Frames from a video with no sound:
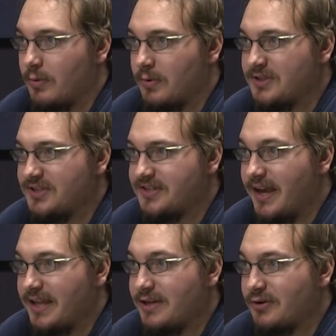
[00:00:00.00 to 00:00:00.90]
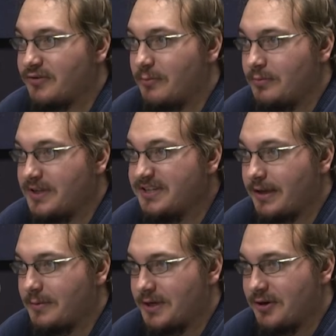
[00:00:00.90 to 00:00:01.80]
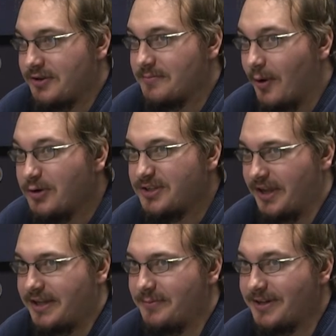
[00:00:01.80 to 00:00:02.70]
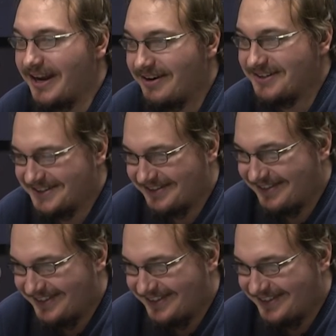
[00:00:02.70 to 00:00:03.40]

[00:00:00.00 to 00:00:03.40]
Wasn't just that. He goes from least likable character to most likable character.